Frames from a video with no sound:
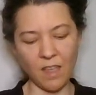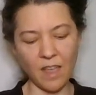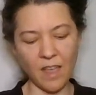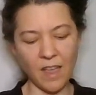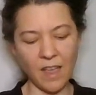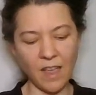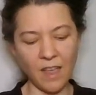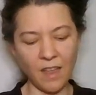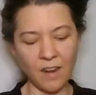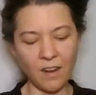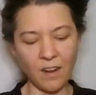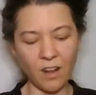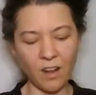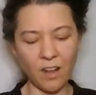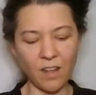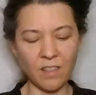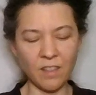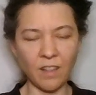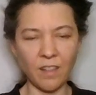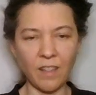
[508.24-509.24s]
and
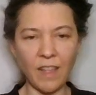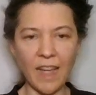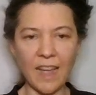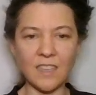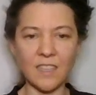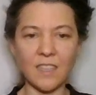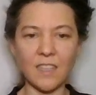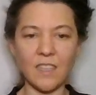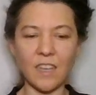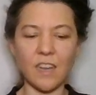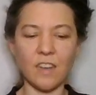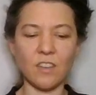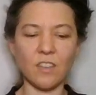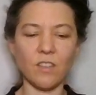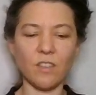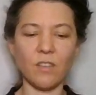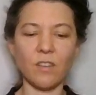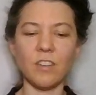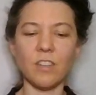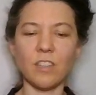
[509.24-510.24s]
on the last stitch.
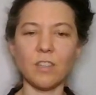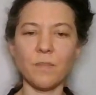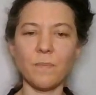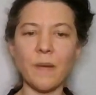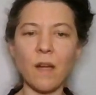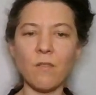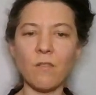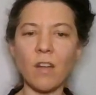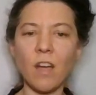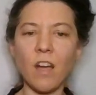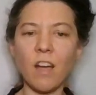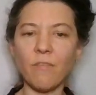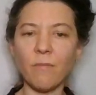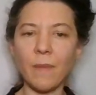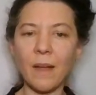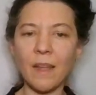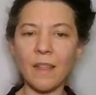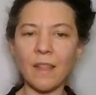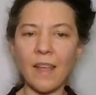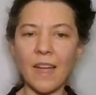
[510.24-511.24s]
So I just bound
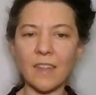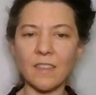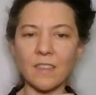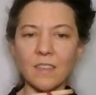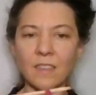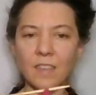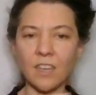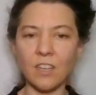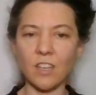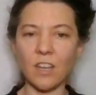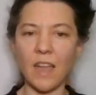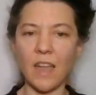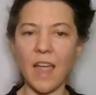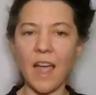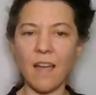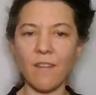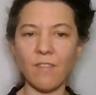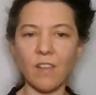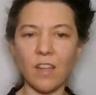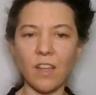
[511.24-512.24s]
off my last stitch. I
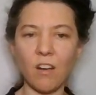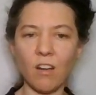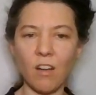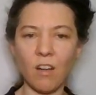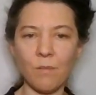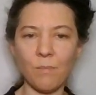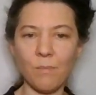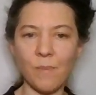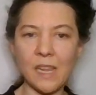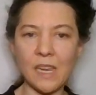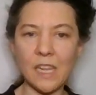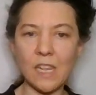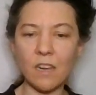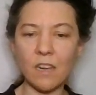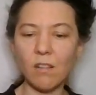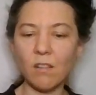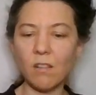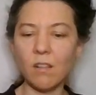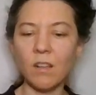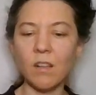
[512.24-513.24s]
have it on my
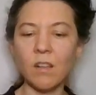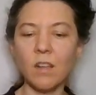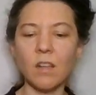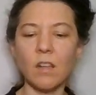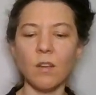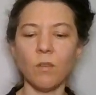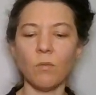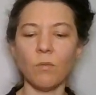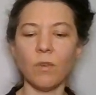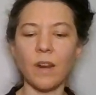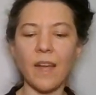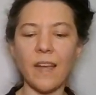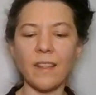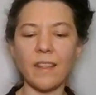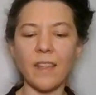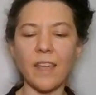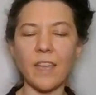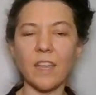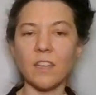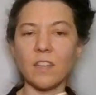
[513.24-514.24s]
needle. What I
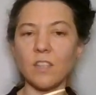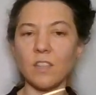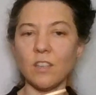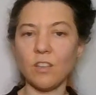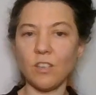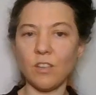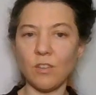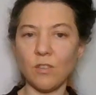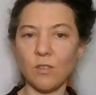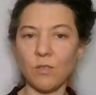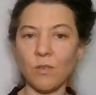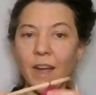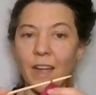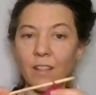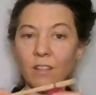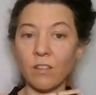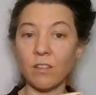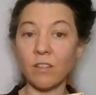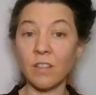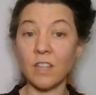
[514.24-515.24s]
like to do,
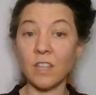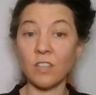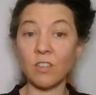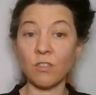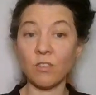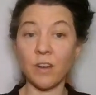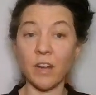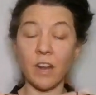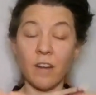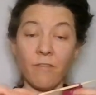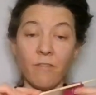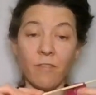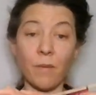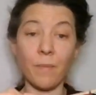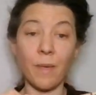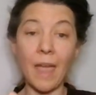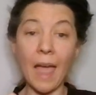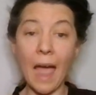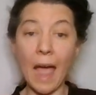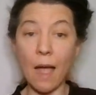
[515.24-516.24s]
I learned this trick
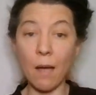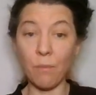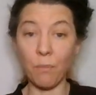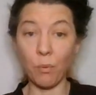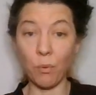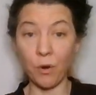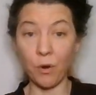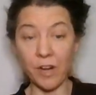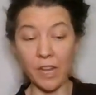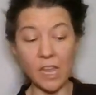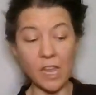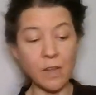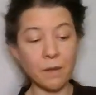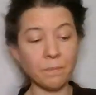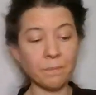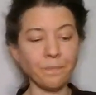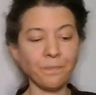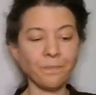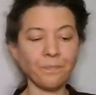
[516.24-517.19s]
from Cat Bordhi,